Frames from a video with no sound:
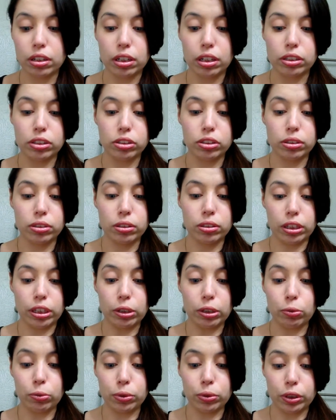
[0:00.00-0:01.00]
It's like
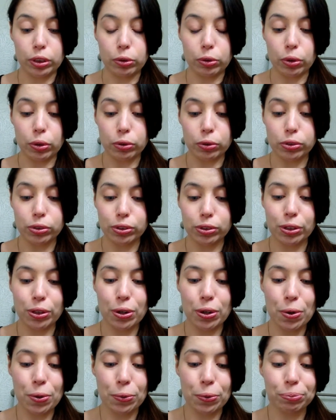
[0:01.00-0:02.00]
really gross.
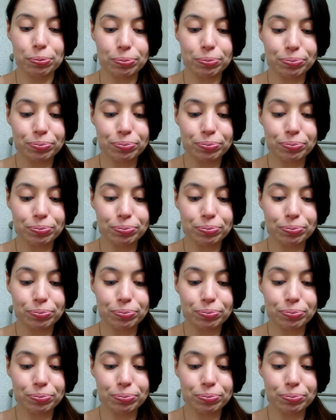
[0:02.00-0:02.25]
So